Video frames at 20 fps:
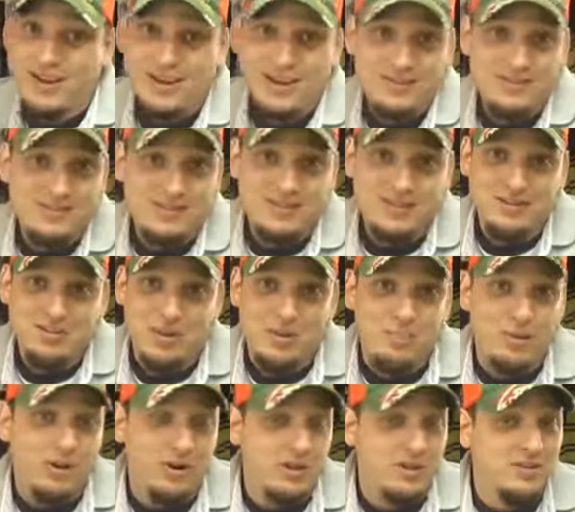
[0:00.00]
ah, that's a
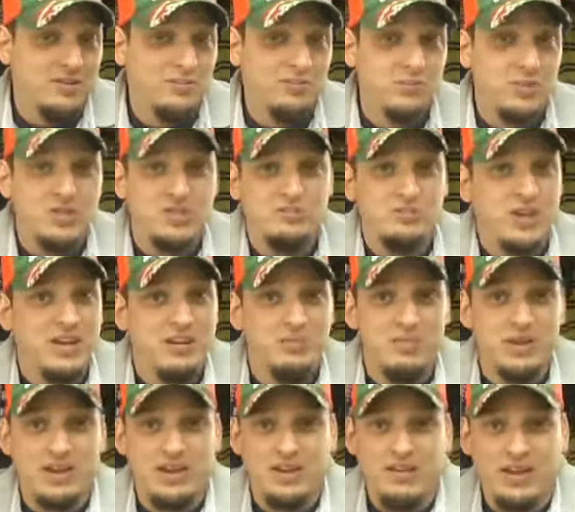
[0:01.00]
ClickBank product, he's
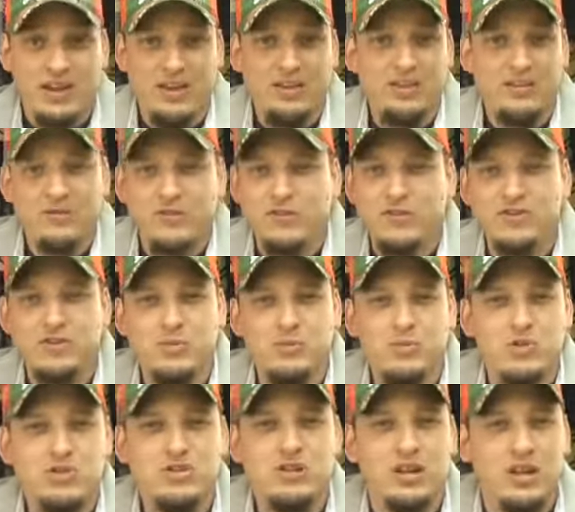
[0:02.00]
making money on it. And for
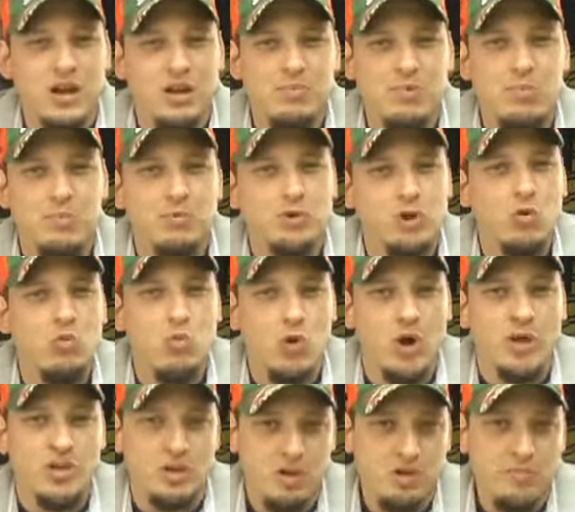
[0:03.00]
some reason, a lot of people don't
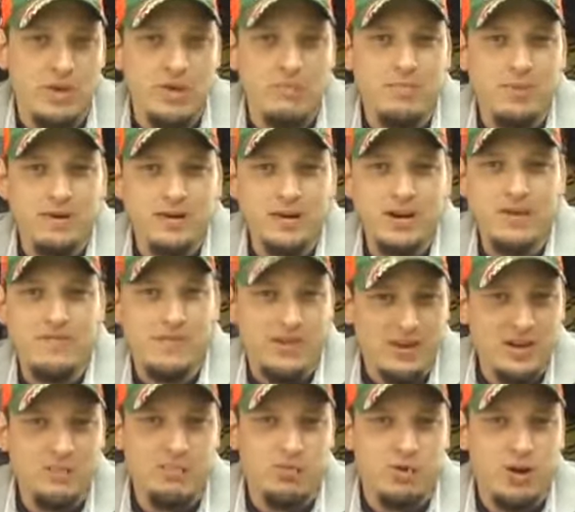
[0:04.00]
want you to make money off
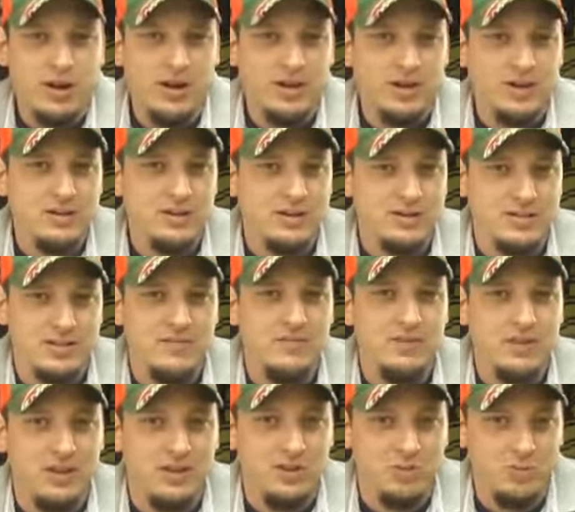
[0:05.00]
any product because they
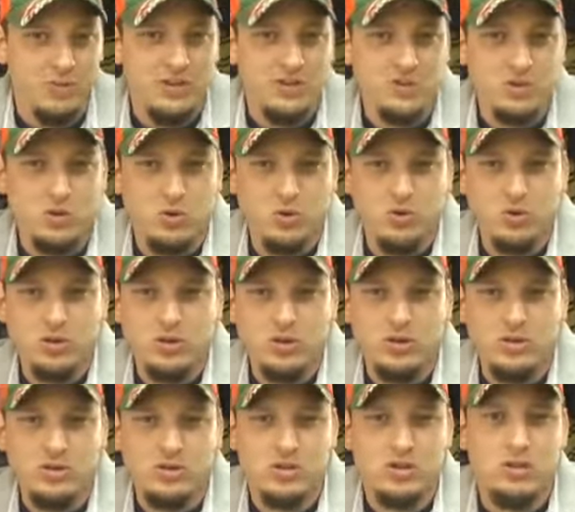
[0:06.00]
feel like they're being sold.
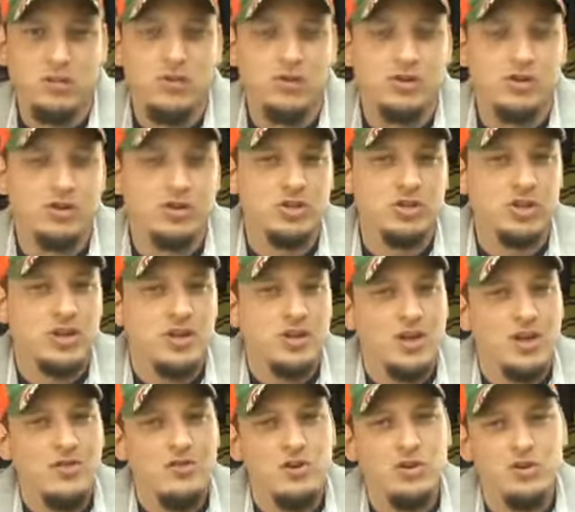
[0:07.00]
So if
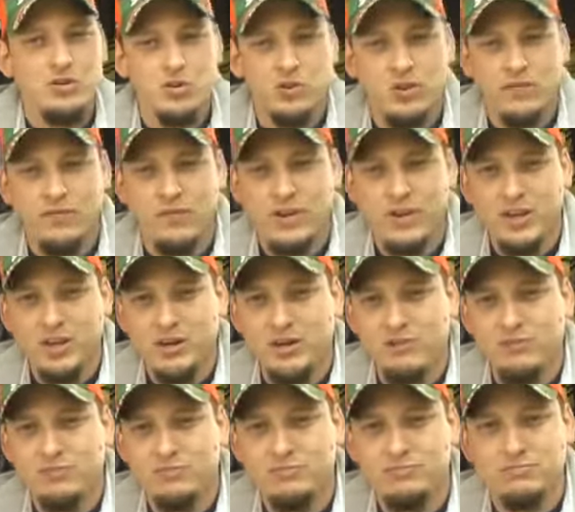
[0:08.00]
you're doing a
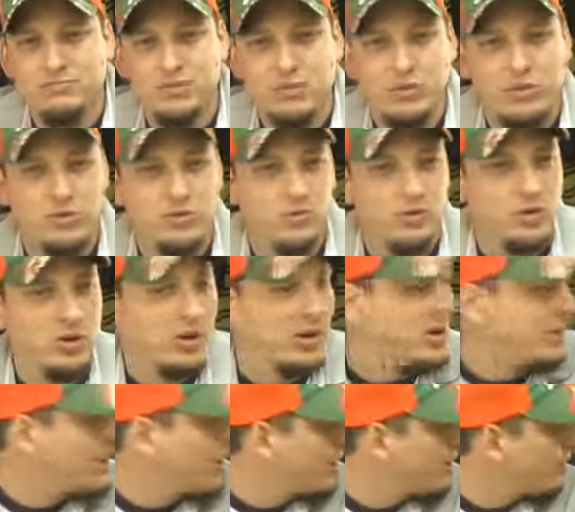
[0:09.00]
video or doing
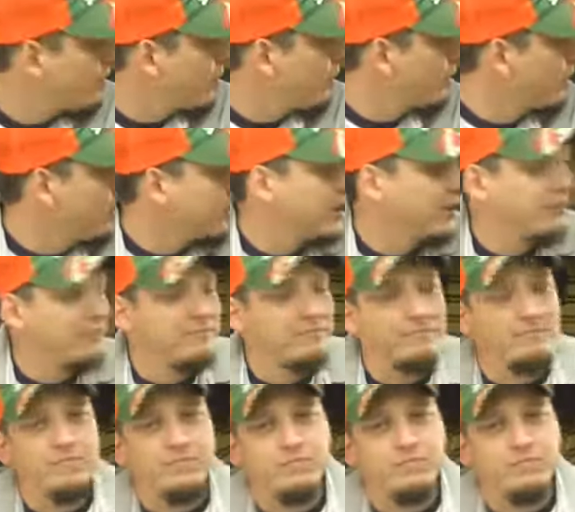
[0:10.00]
any kind of marketing